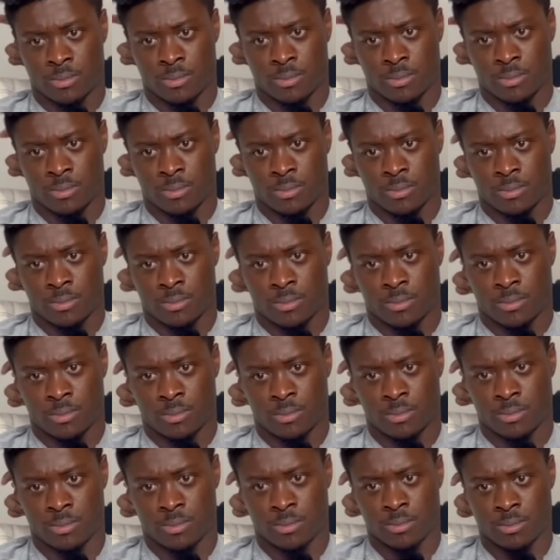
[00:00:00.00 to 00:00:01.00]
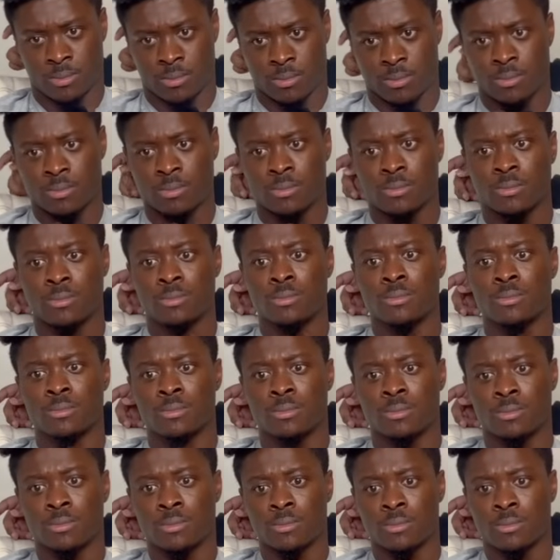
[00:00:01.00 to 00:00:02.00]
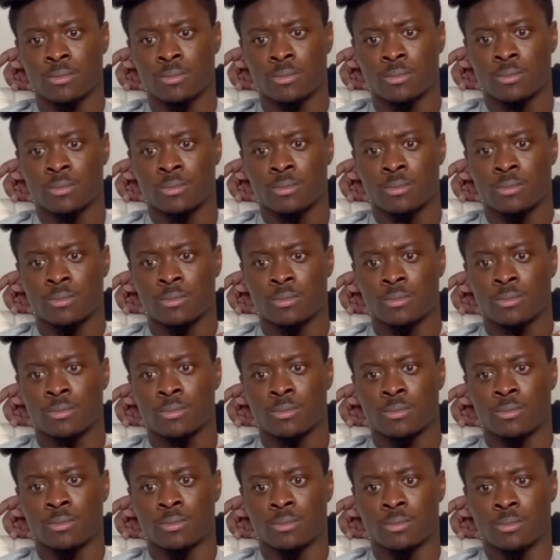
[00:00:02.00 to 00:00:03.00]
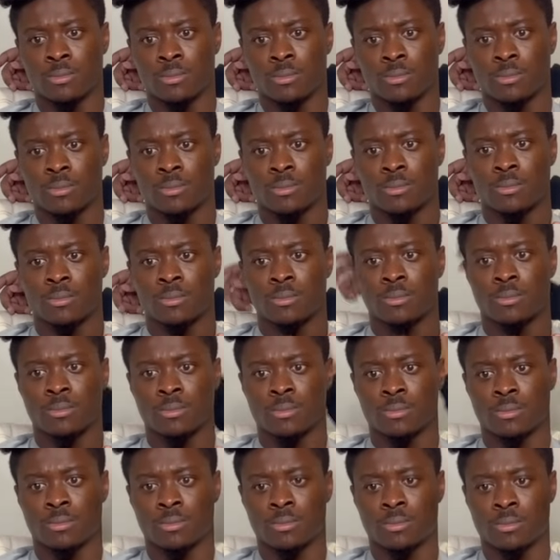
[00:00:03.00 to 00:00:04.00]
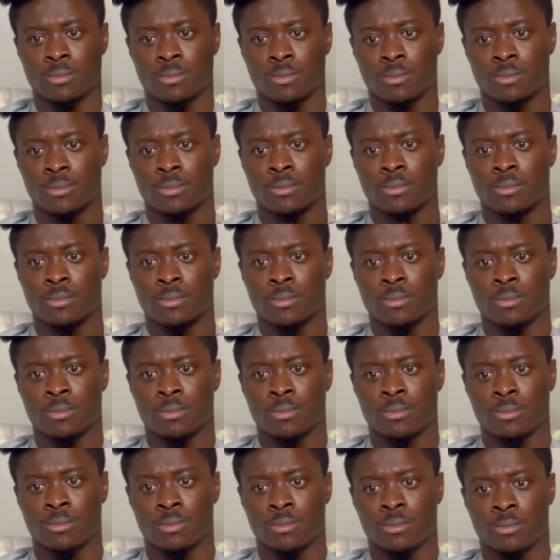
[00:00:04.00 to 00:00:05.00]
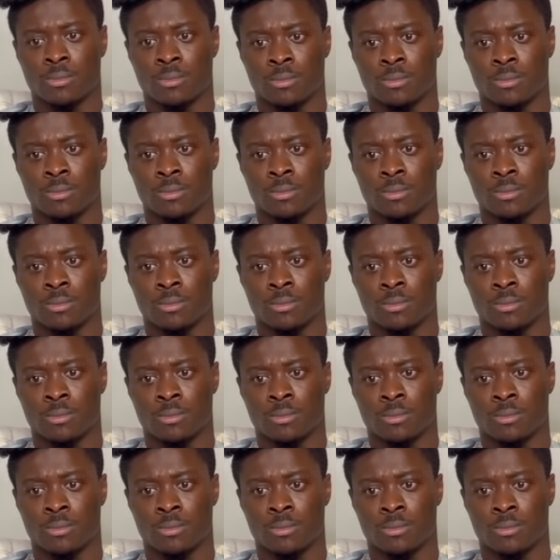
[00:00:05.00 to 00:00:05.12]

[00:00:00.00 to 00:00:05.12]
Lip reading: This person isn't speaking.